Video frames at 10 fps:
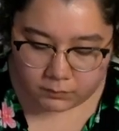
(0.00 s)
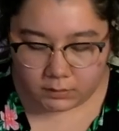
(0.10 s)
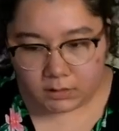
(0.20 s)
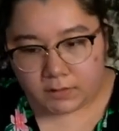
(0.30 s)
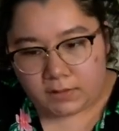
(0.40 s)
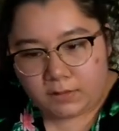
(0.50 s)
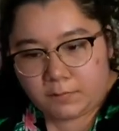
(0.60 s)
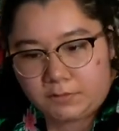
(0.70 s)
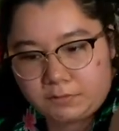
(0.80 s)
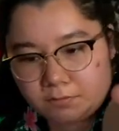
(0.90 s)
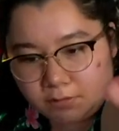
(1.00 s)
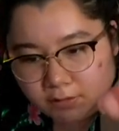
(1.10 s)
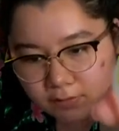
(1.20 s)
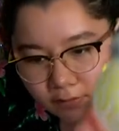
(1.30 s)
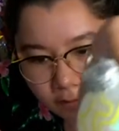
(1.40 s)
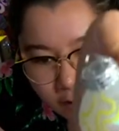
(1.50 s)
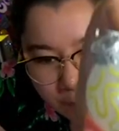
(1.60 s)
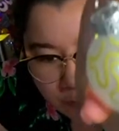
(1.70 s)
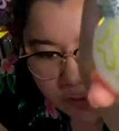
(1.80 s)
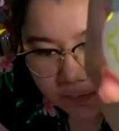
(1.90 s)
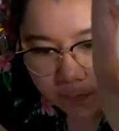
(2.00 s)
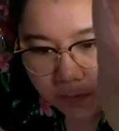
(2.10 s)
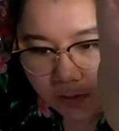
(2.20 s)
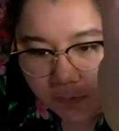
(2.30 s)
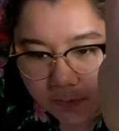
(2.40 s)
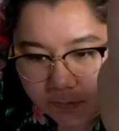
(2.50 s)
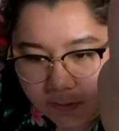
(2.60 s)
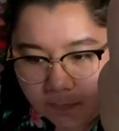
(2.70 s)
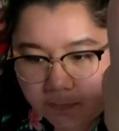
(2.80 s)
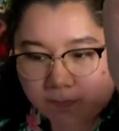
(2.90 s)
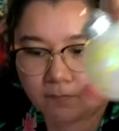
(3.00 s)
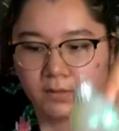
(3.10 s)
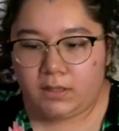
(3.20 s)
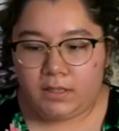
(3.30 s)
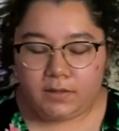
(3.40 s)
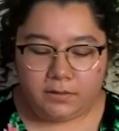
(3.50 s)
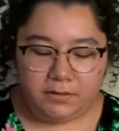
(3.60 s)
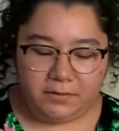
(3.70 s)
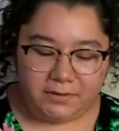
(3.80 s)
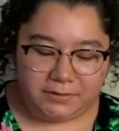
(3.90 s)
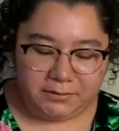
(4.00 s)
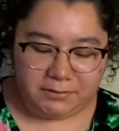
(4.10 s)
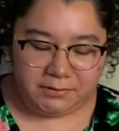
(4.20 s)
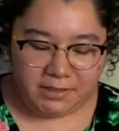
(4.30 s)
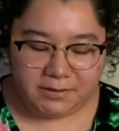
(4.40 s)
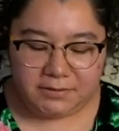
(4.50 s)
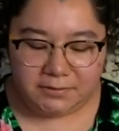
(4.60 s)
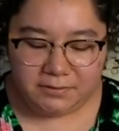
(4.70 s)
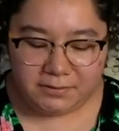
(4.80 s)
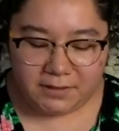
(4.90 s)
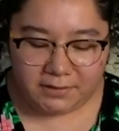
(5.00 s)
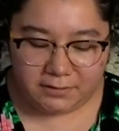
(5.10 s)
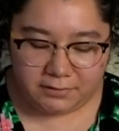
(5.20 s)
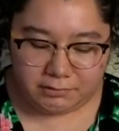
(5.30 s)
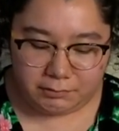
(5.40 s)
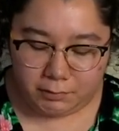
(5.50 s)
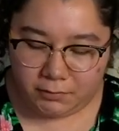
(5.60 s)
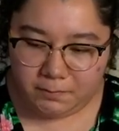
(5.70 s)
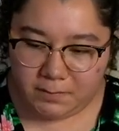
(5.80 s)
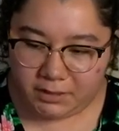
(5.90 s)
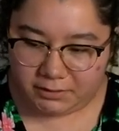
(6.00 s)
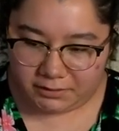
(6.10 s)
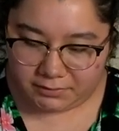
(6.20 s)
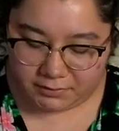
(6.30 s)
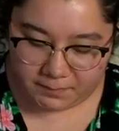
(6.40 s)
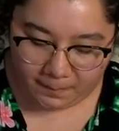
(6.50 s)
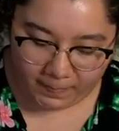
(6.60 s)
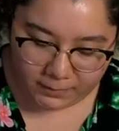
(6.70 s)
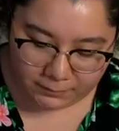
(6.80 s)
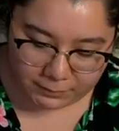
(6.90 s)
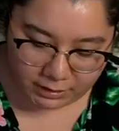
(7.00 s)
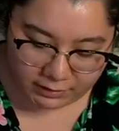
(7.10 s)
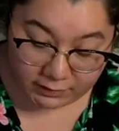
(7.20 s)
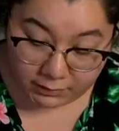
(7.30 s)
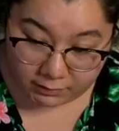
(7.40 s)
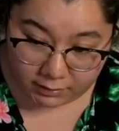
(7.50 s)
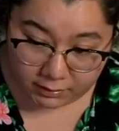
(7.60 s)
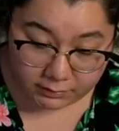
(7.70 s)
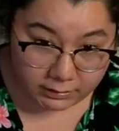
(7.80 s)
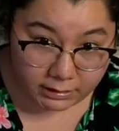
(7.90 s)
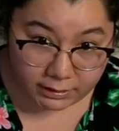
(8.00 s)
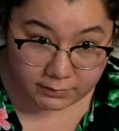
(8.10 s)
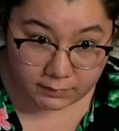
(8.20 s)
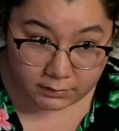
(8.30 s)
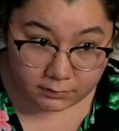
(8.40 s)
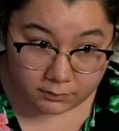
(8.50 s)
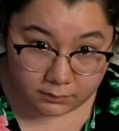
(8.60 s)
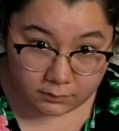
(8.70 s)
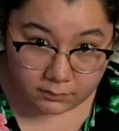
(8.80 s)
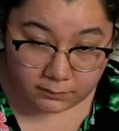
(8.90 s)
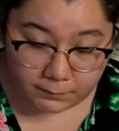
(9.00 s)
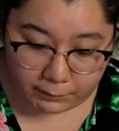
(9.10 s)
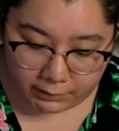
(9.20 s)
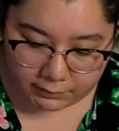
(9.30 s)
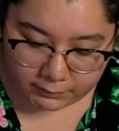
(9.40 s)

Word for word: Yeah, I think I'm gonna do like abstract blobby shapes. You know what this looks like? This looks like the swirl mirrors, which I think are ugly as brick.